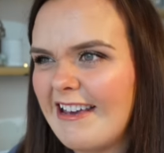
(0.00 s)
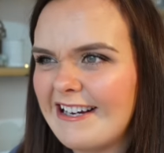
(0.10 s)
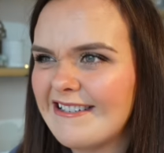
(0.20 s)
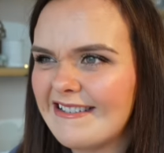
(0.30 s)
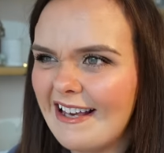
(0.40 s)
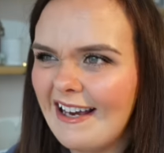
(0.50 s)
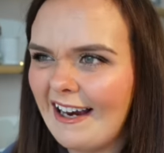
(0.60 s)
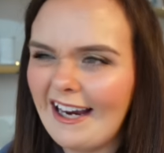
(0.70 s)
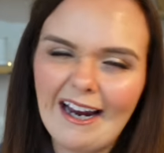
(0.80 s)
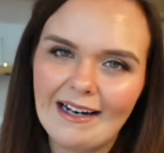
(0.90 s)
things that
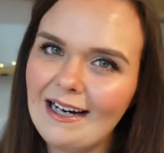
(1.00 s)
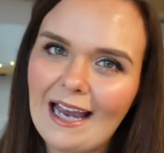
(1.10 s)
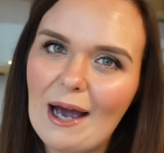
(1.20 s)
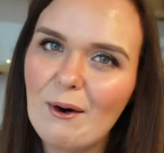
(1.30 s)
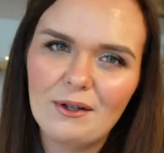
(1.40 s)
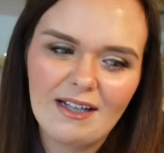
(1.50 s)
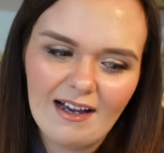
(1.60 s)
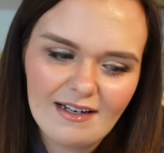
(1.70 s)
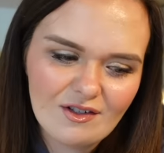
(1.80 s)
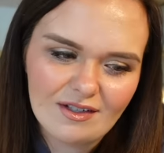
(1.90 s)
I can get or
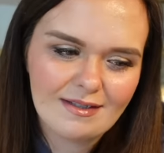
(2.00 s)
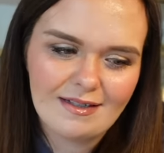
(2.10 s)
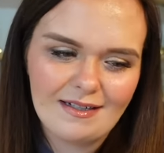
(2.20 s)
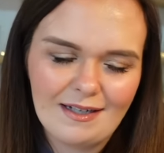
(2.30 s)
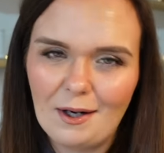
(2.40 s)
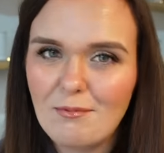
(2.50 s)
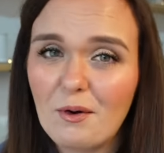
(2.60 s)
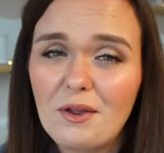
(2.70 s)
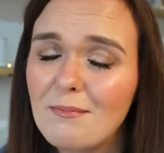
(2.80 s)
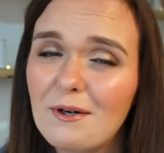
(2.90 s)
like just, I don't know,
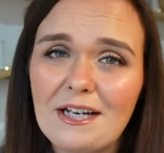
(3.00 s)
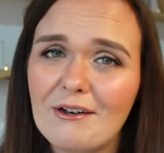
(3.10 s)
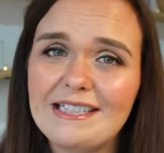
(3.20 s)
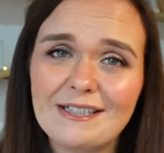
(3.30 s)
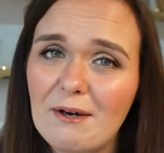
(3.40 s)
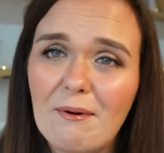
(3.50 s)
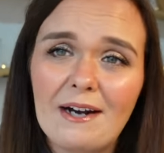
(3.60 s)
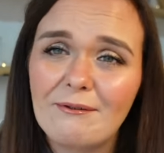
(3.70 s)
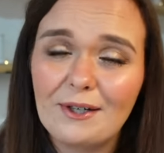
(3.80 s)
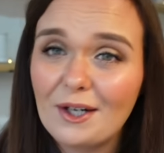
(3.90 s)
putting the money on his
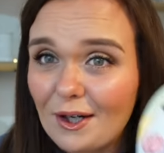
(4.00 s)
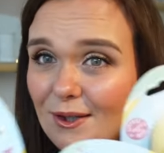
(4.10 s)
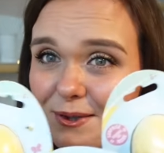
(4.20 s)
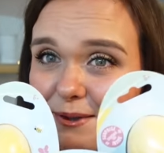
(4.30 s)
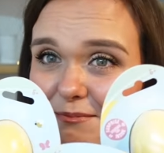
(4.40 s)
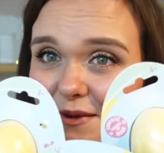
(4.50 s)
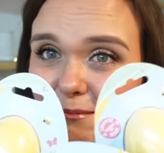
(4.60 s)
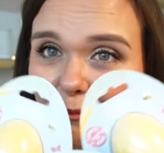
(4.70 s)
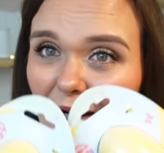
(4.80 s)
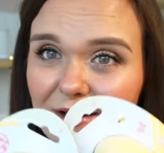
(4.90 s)
GoHenry card or
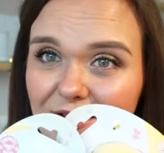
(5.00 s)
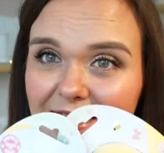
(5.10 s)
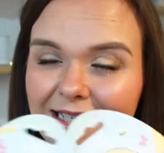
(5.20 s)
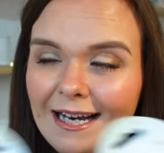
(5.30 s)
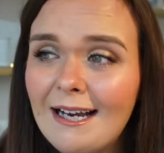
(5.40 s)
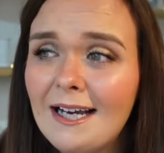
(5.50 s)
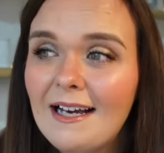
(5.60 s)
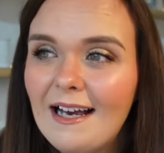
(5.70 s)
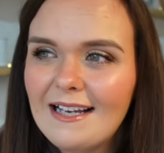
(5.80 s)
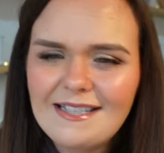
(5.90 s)
something. But I just,
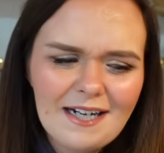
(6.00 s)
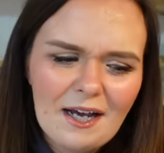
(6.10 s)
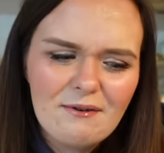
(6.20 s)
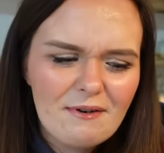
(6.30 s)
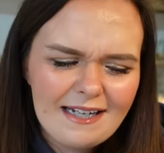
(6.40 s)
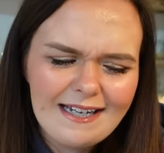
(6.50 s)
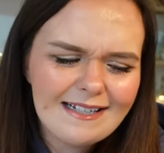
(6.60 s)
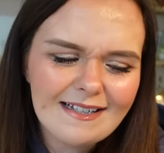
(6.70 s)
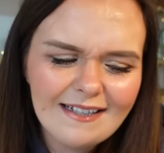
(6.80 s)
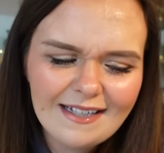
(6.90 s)
I don't know,
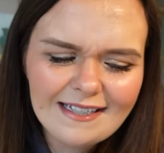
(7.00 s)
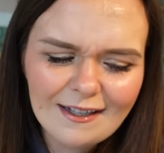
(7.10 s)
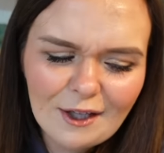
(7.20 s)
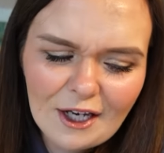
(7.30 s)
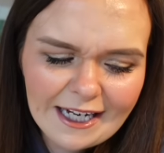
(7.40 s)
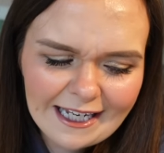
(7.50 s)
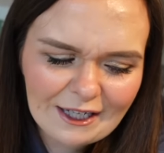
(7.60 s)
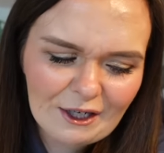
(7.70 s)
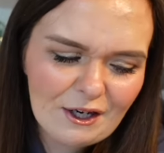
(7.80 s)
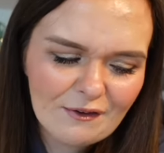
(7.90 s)
it's a it's a
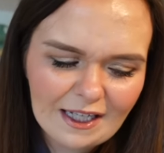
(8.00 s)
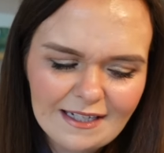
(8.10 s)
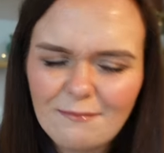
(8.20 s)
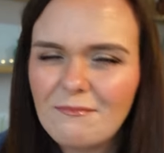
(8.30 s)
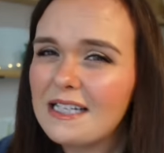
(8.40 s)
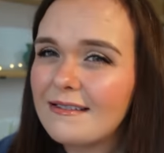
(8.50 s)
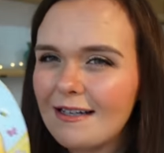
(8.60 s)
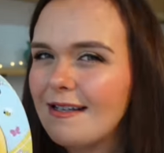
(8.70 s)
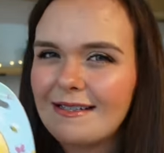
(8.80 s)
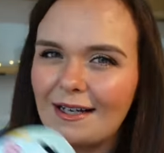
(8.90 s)
learning curve. Like some things
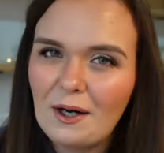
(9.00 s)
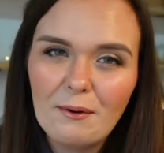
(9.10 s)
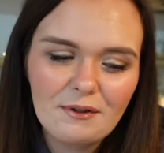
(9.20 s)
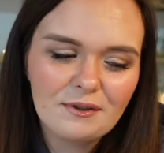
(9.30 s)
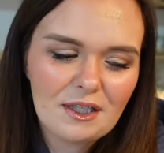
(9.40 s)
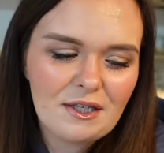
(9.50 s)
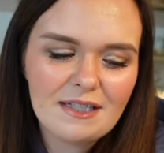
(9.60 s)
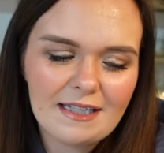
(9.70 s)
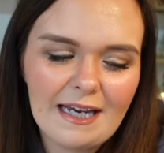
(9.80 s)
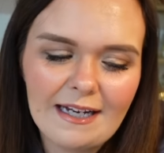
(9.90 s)
like this, I know he'll
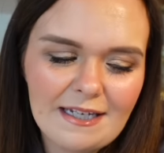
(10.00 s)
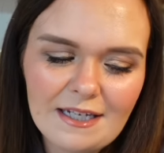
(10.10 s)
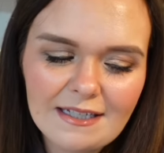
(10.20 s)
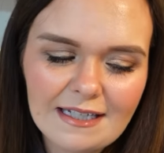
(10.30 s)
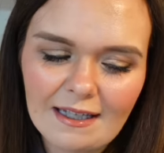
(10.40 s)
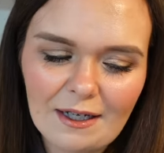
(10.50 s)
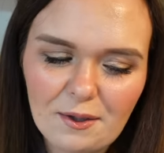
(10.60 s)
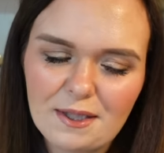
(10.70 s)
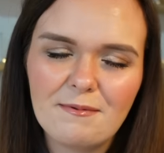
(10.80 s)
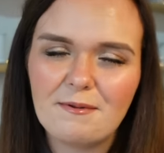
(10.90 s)
use it and he uses like
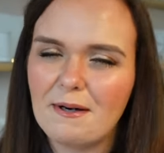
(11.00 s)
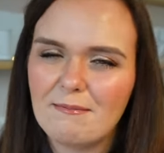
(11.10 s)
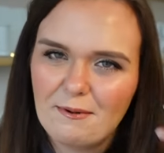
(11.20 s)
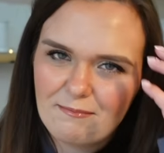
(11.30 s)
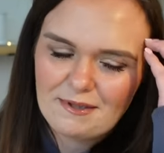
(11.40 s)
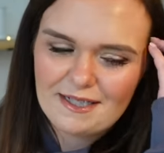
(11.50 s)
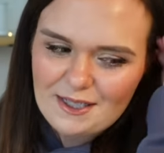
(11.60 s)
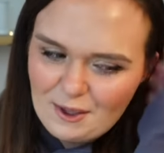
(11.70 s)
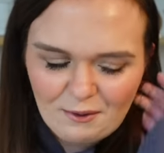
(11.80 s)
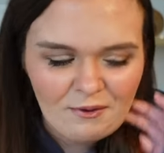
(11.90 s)
Christmas bath bombs and
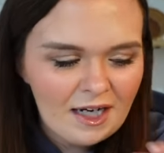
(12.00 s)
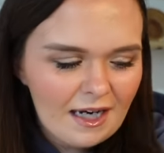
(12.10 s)
stuff.